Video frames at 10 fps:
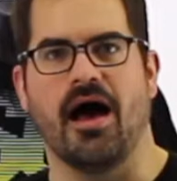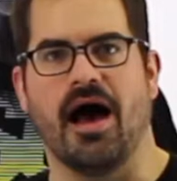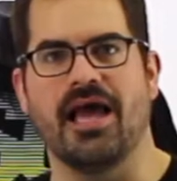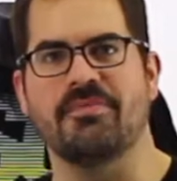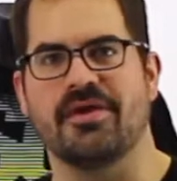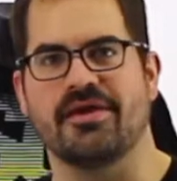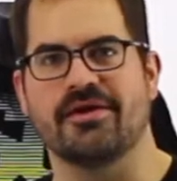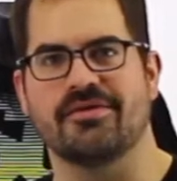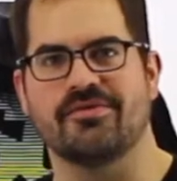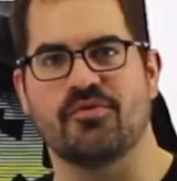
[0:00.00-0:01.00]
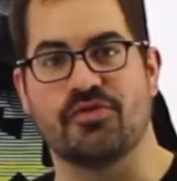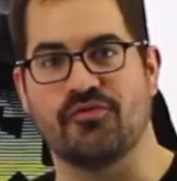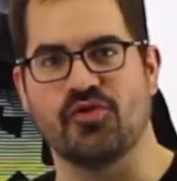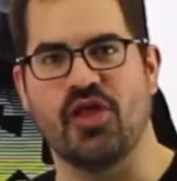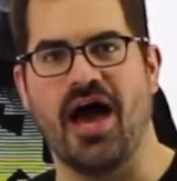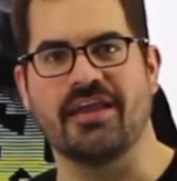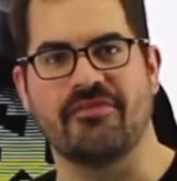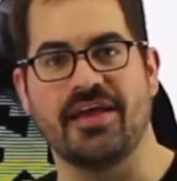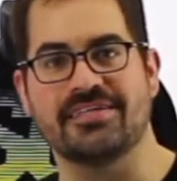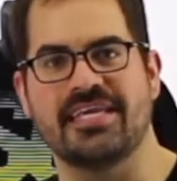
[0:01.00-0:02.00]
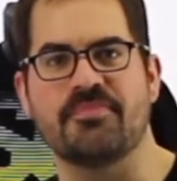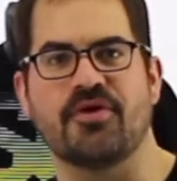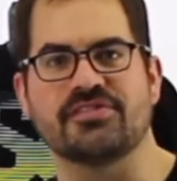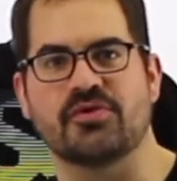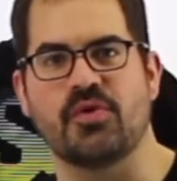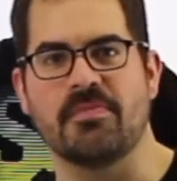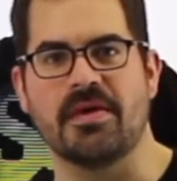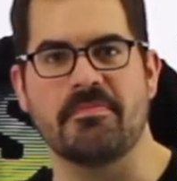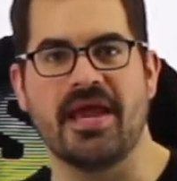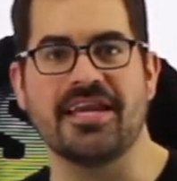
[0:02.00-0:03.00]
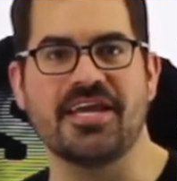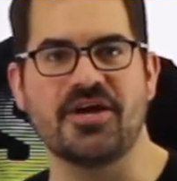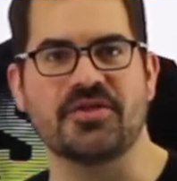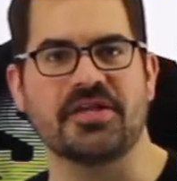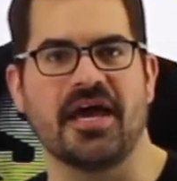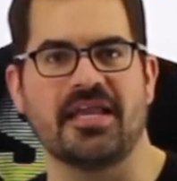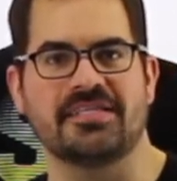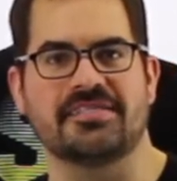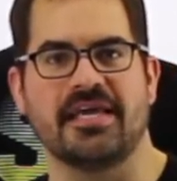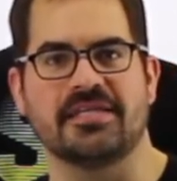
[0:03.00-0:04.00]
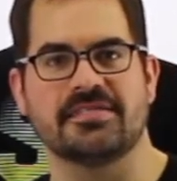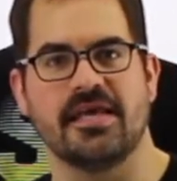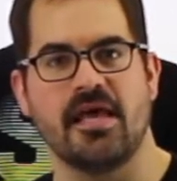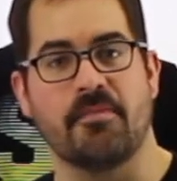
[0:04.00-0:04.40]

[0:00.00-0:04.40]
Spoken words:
I am here with a full line of Hicks heat press equipment made here in the United States